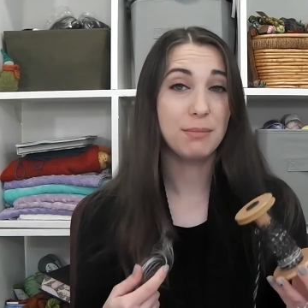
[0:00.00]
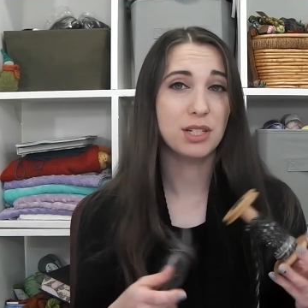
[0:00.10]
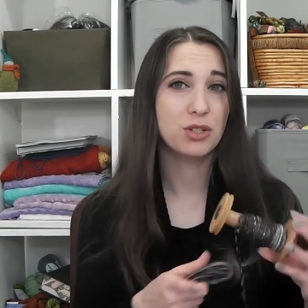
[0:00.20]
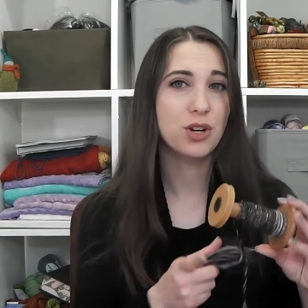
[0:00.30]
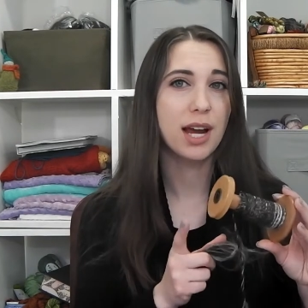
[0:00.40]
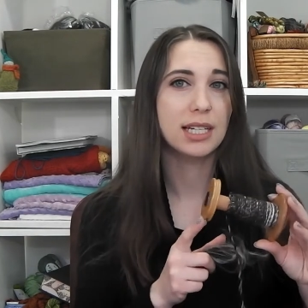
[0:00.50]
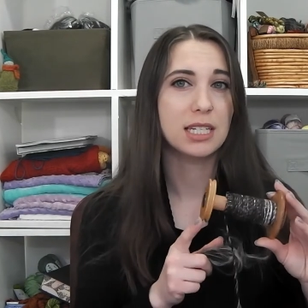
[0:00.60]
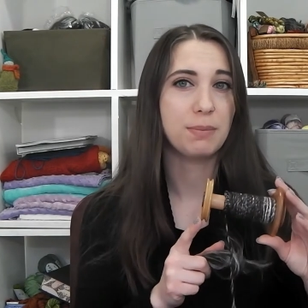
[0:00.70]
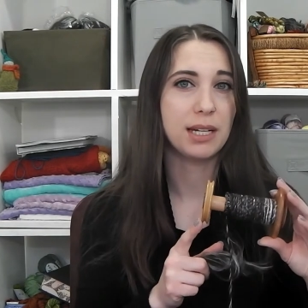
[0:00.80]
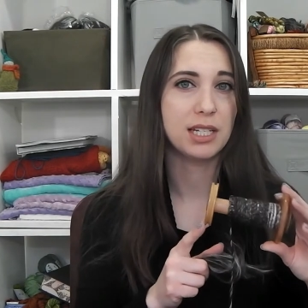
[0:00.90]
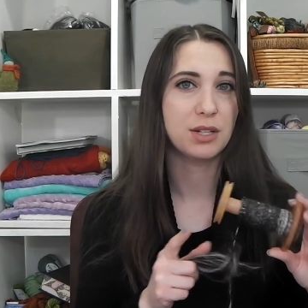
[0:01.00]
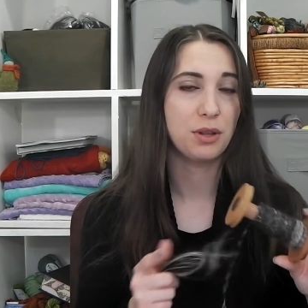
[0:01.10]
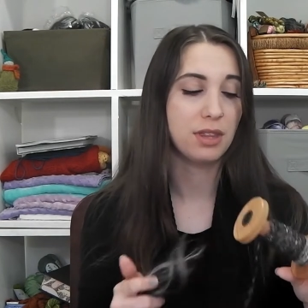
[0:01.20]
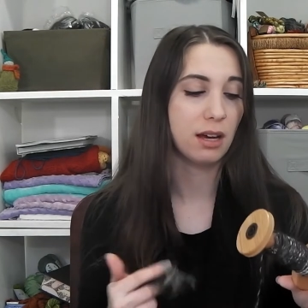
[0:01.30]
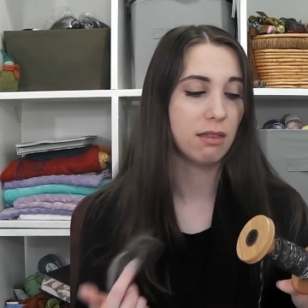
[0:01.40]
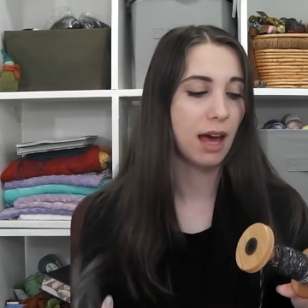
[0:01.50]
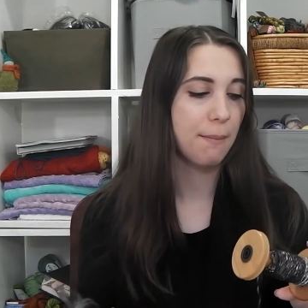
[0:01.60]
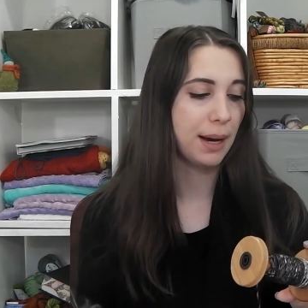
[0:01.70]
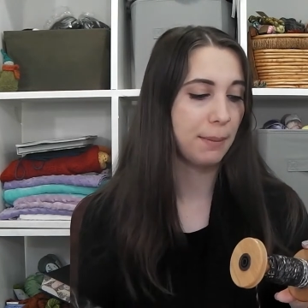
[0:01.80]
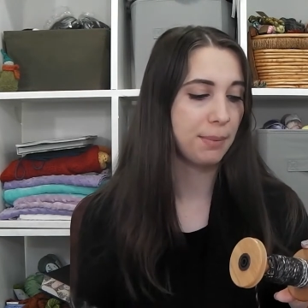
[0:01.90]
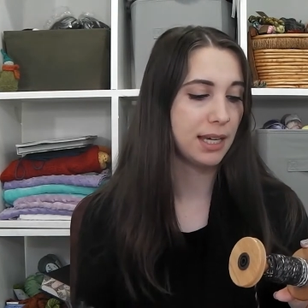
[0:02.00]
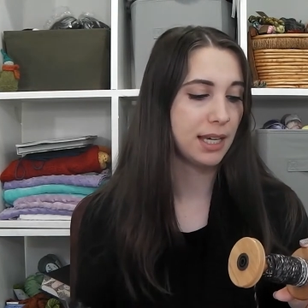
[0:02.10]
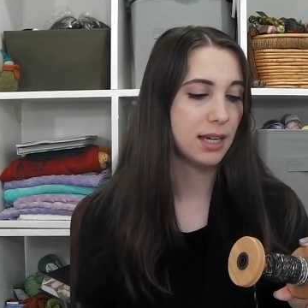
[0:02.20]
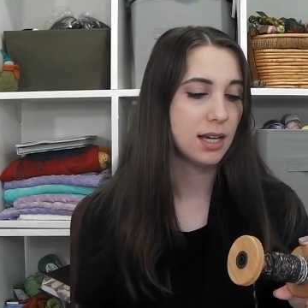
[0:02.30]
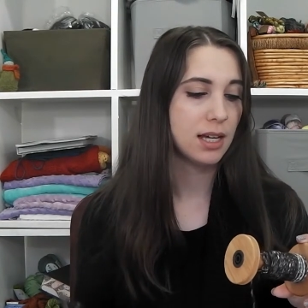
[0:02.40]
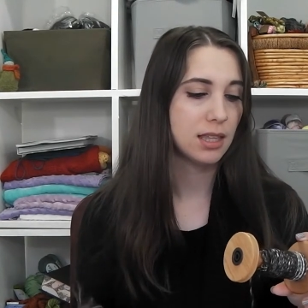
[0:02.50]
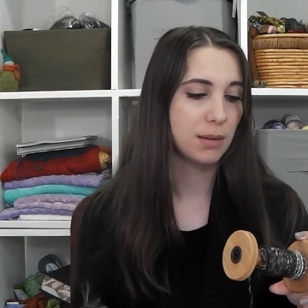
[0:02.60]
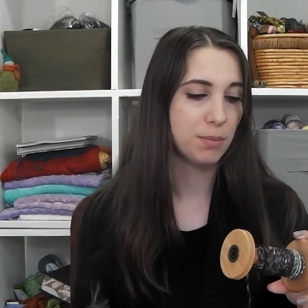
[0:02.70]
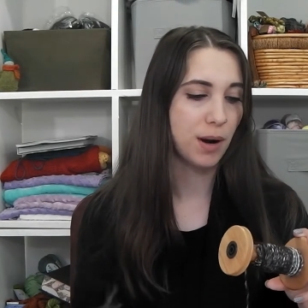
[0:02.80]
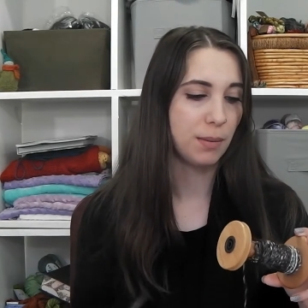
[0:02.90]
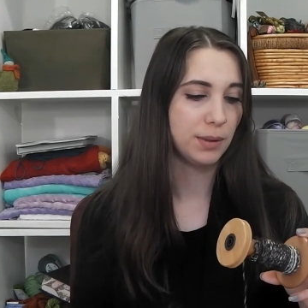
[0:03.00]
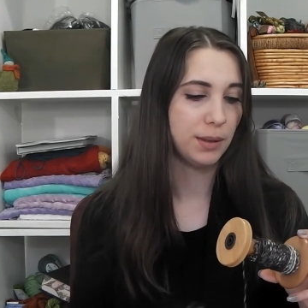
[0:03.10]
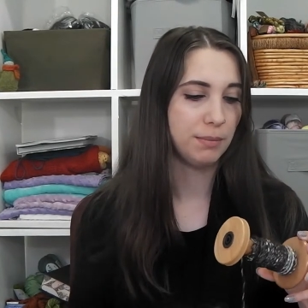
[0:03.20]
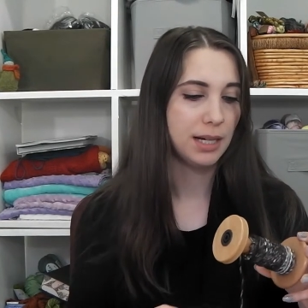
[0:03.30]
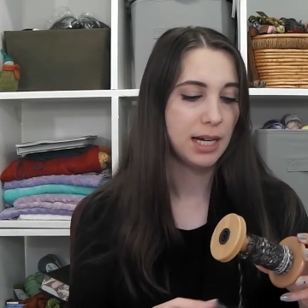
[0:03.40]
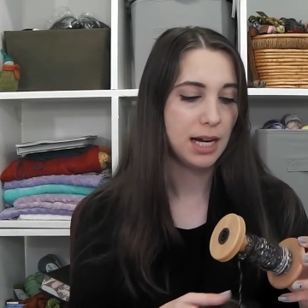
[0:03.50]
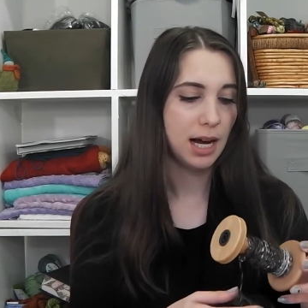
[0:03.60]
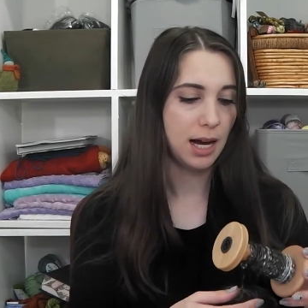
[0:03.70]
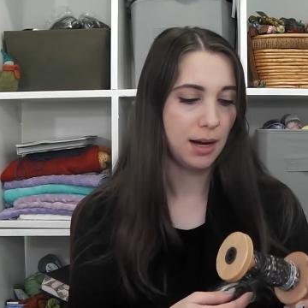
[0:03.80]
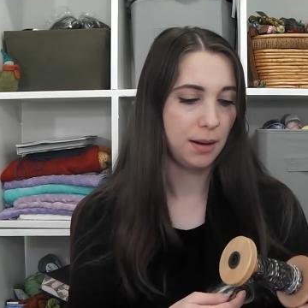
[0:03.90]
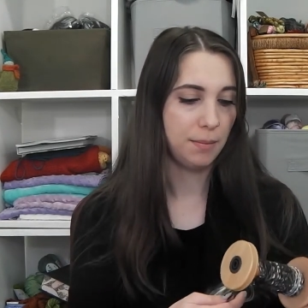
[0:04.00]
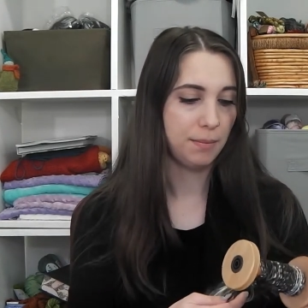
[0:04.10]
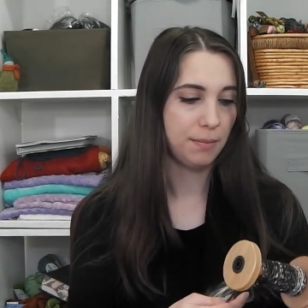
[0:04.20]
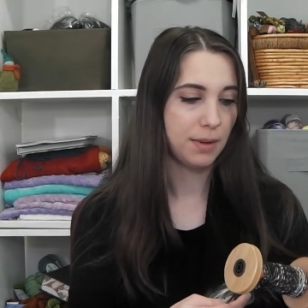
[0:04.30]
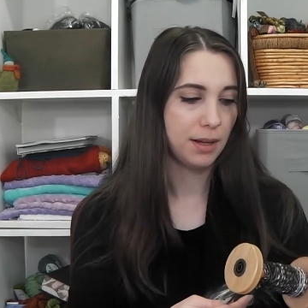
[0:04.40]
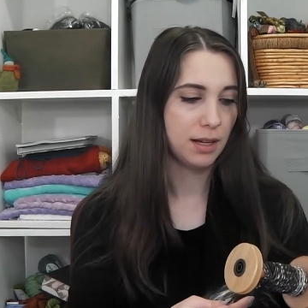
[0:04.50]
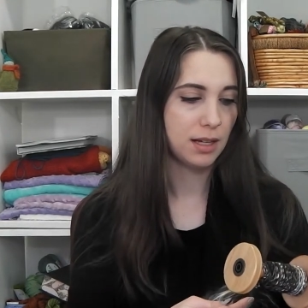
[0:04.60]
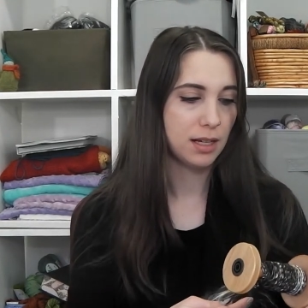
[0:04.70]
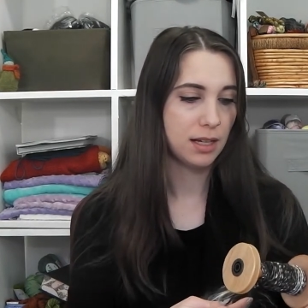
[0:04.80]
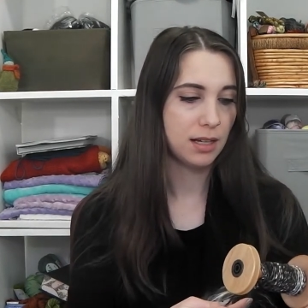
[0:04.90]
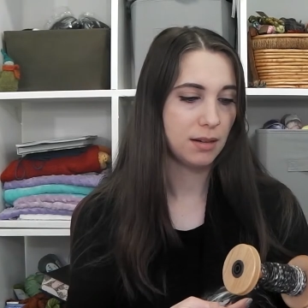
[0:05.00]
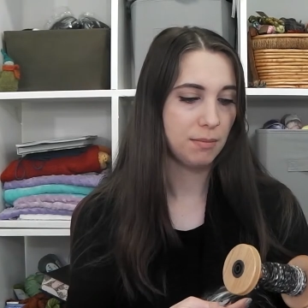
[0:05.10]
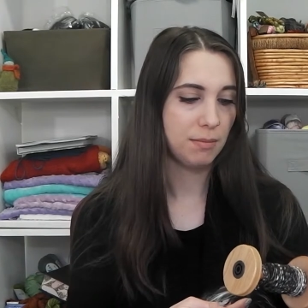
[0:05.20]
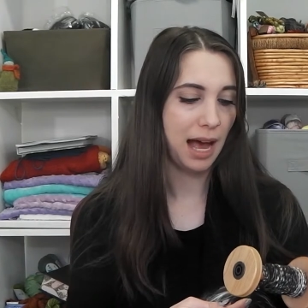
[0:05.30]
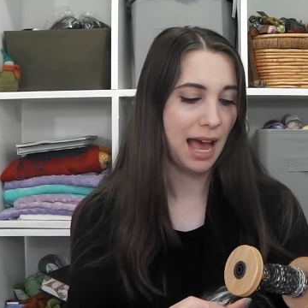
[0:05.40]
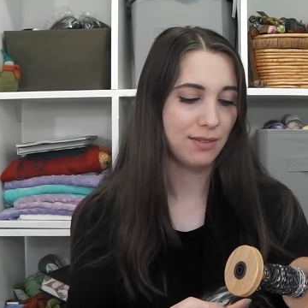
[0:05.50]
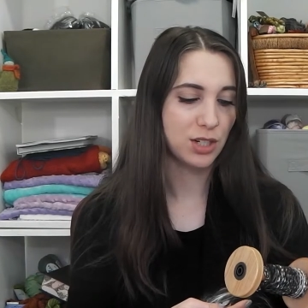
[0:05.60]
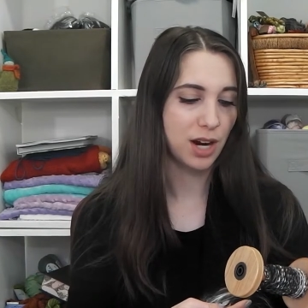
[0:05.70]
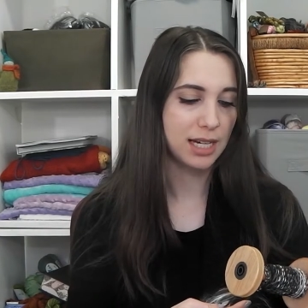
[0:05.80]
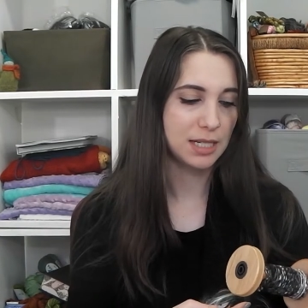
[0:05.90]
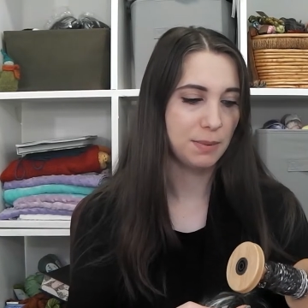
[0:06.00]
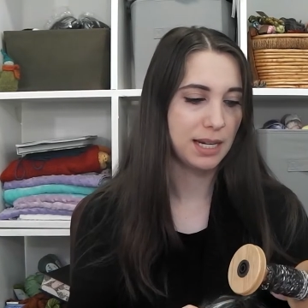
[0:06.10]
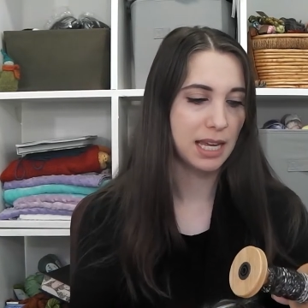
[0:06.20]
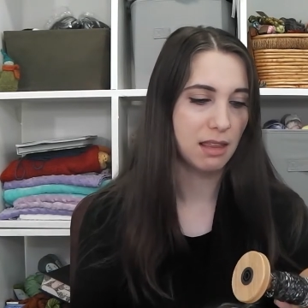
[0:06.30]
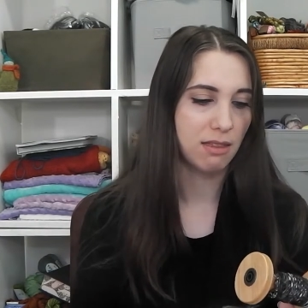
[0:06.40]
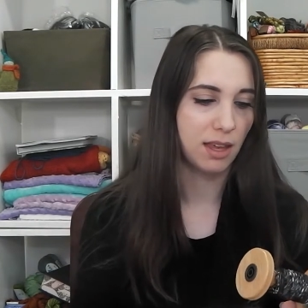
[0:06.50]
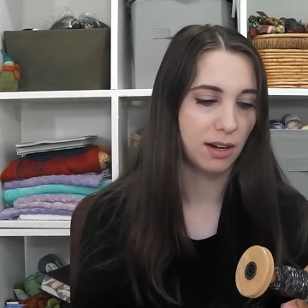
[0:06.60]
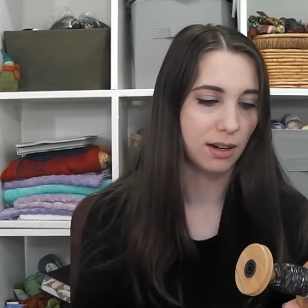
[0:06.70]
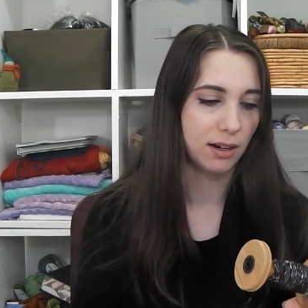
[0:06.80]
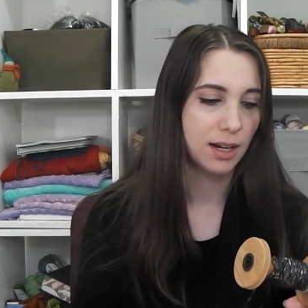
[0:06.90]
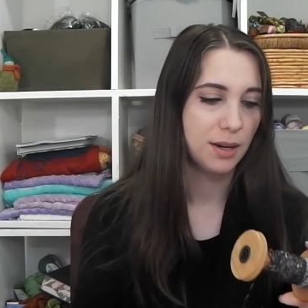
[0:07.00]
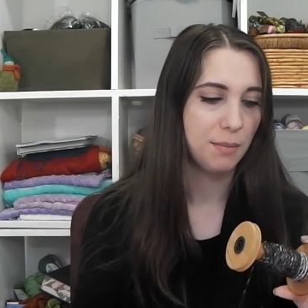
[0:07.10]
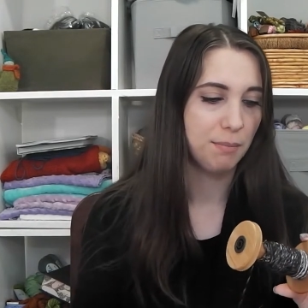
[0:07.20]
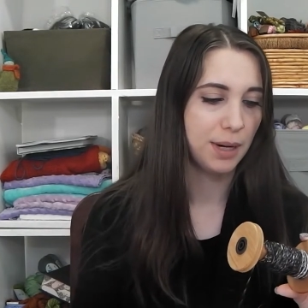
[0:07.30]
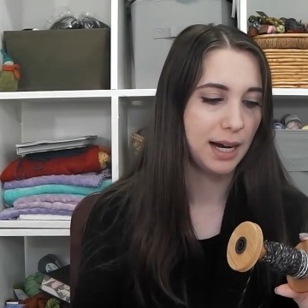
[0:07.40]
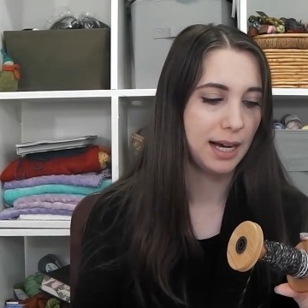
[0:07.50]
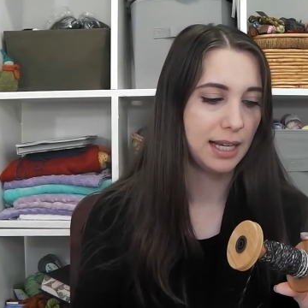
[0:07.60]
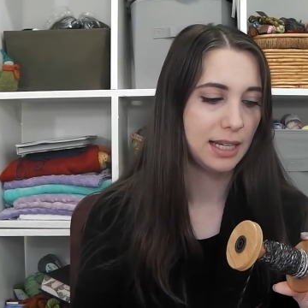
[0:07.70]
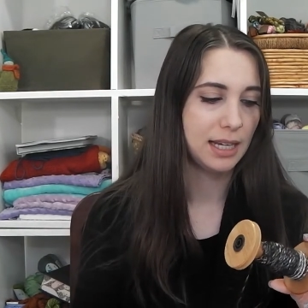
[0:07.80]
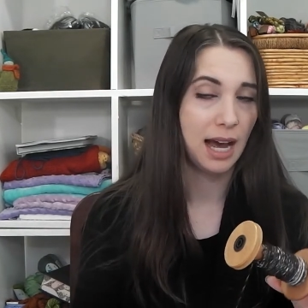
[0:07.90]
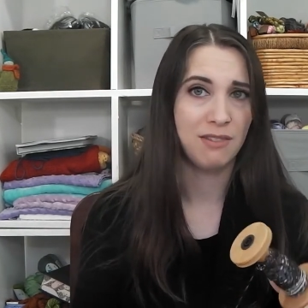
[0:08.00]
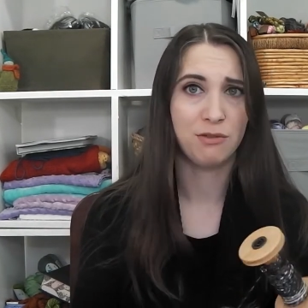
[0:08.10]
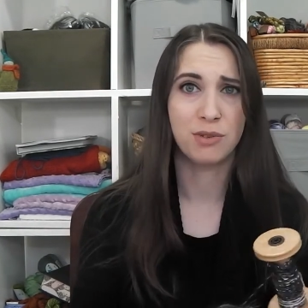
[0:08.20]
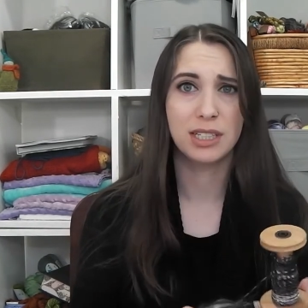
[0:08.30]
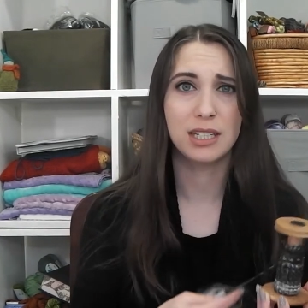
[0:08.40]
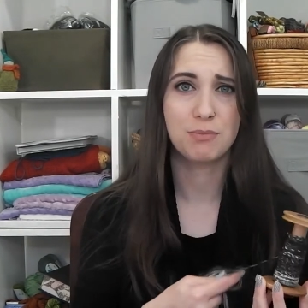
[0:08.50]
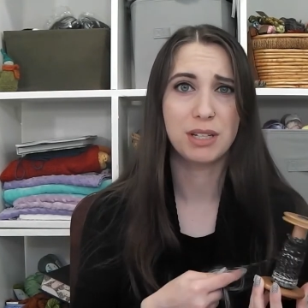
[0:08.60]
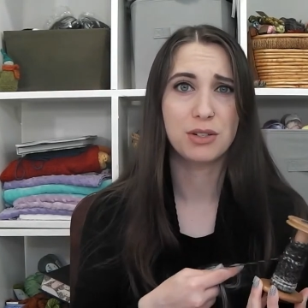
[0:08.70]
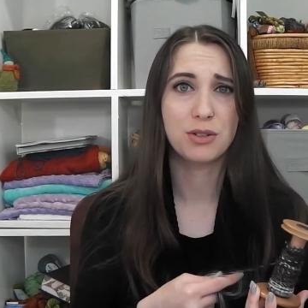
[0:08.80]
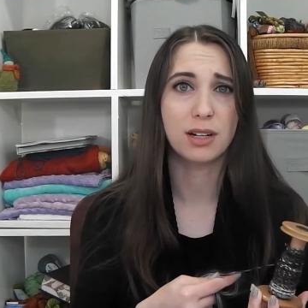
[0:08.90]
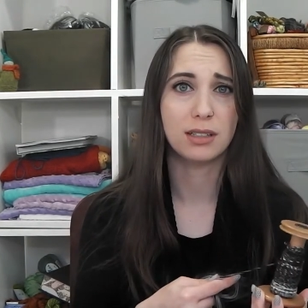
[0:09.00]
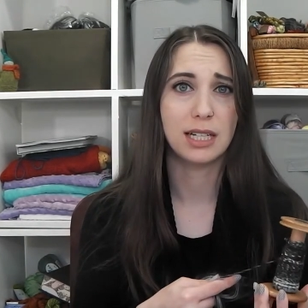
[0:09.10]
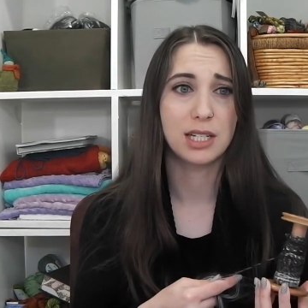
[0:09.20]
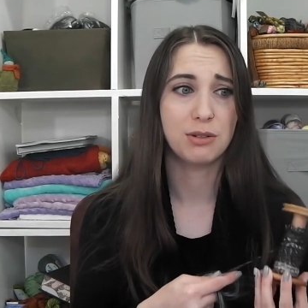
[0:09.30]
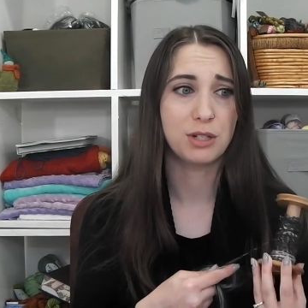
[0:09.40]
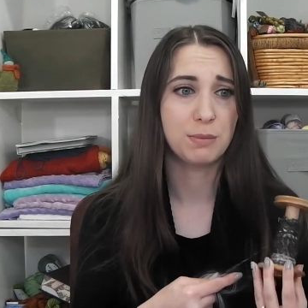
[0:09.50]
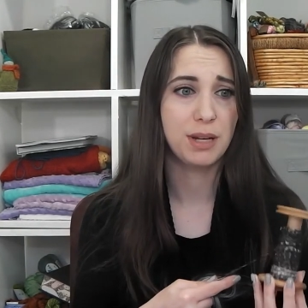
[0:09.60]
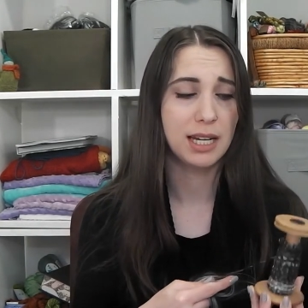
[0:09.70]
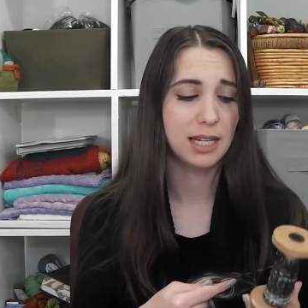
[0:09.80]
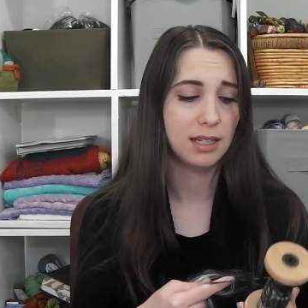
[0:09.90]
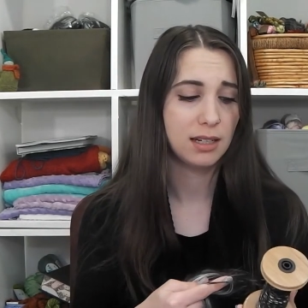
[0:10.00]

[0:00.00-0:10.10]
I'm just trying to spin it too thick. That might be the problem. Um, I haven't tried spinning it thinner, but I've really been struggling to spin it